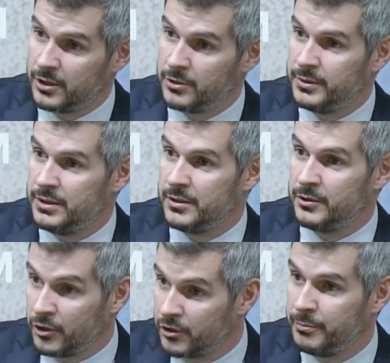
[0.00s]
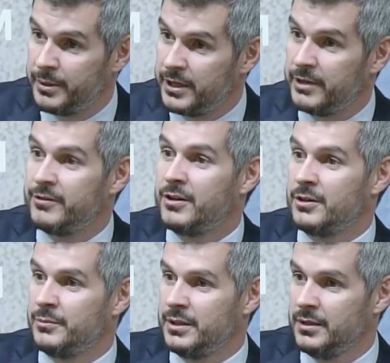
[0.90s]
economy, a non-competitive
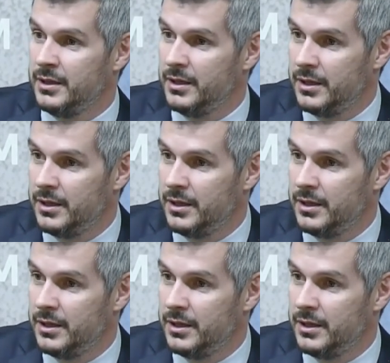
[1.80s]
economy,